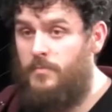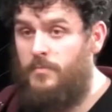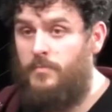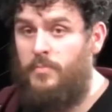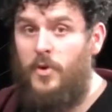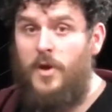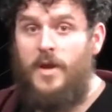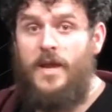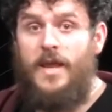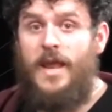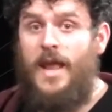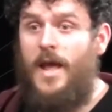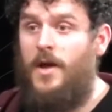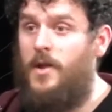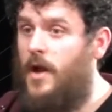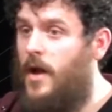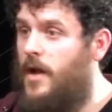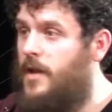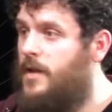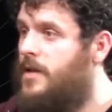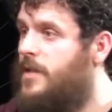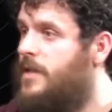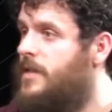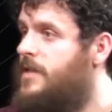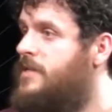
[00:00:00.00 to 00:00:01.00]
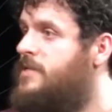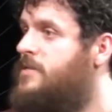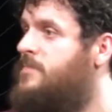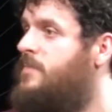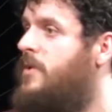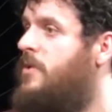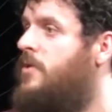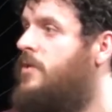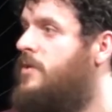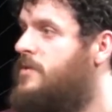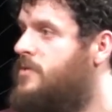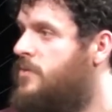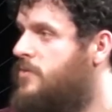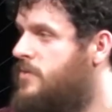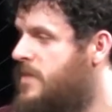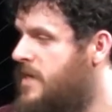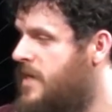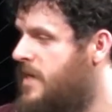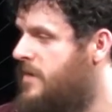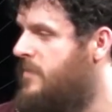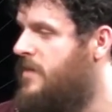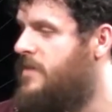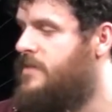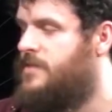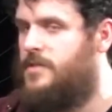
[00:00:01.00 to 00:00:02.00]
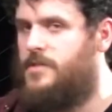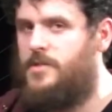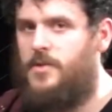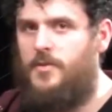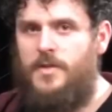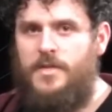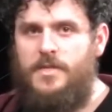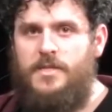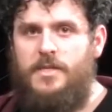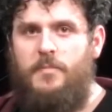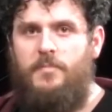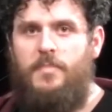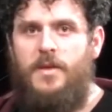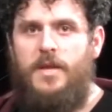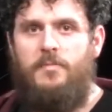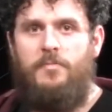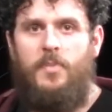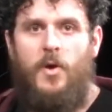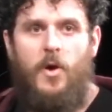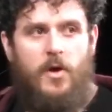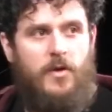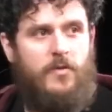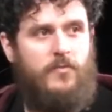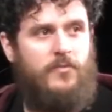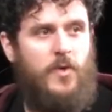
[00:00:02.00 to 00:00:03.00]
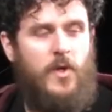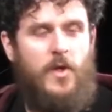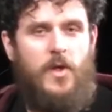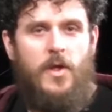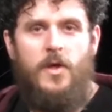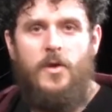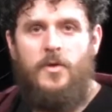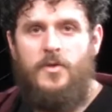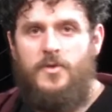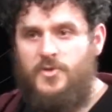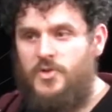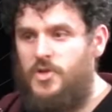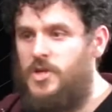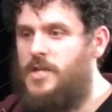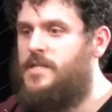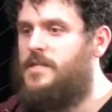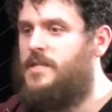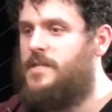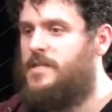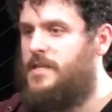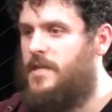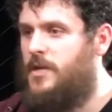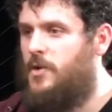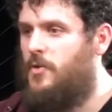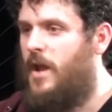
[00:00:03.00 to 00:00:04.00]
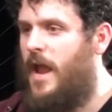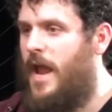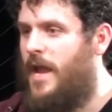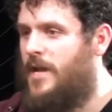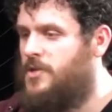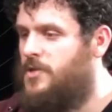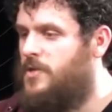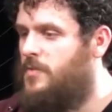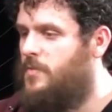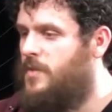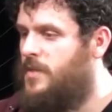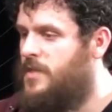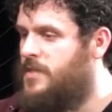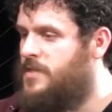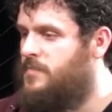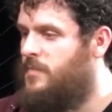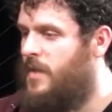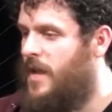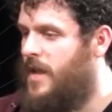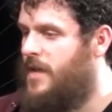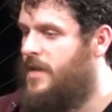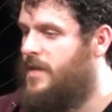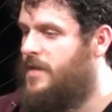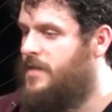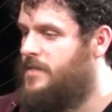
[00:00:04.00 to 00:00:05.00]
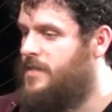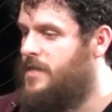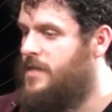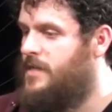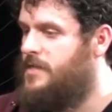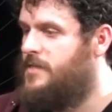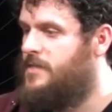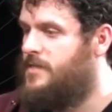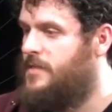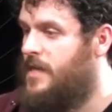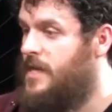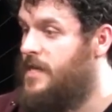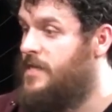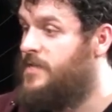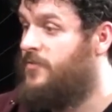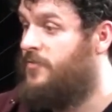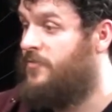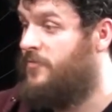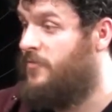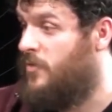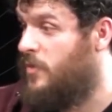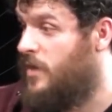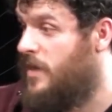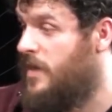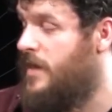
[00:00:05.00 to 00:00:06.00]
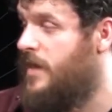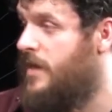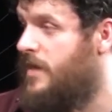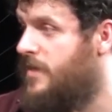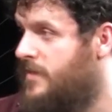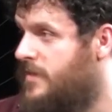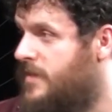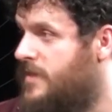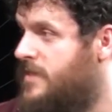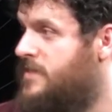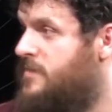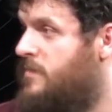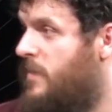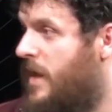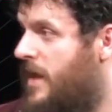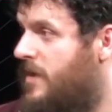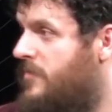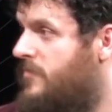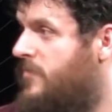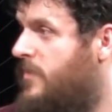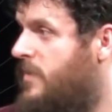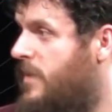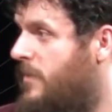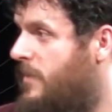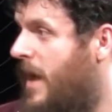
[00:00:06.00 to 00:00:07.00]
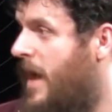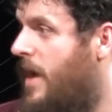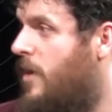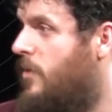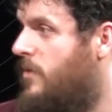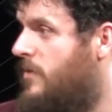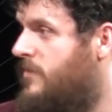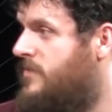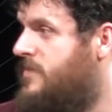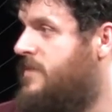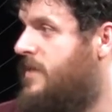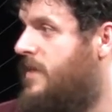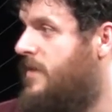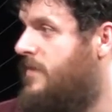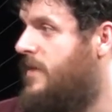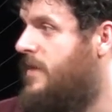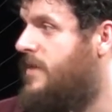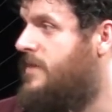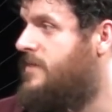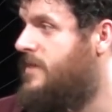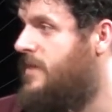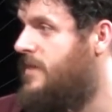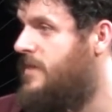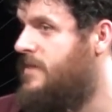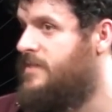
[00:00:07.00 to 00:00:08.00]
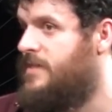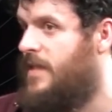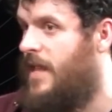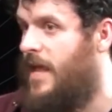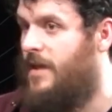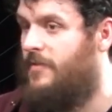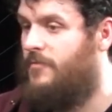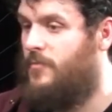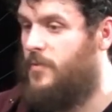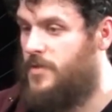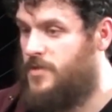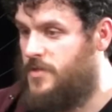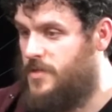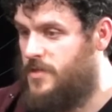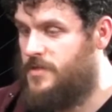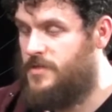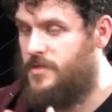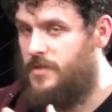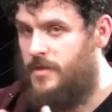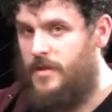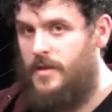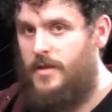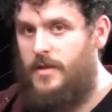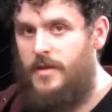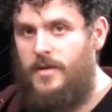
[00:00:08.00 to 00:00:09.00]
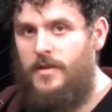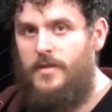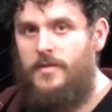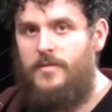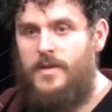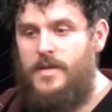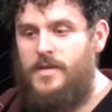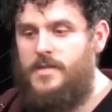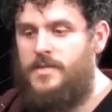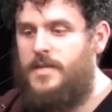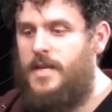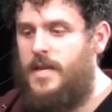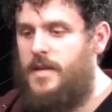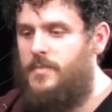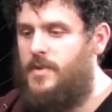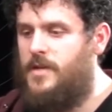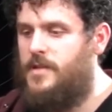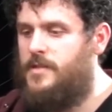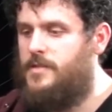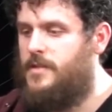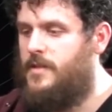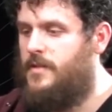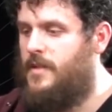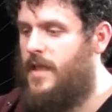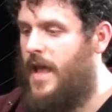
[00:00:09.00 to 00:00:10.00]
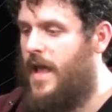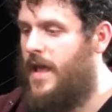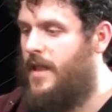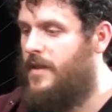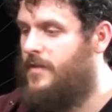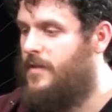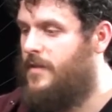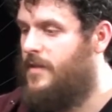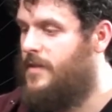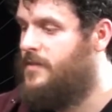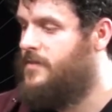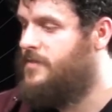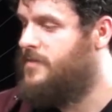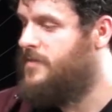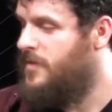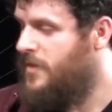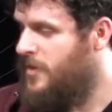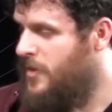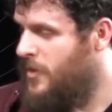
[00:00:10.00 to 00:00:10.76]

bringing out unclean spirits or demons, and so this is a big part of Jesus' interaction with this man is he's he's freeing this man from the power of sin that is in his life, which is these demons and that, and then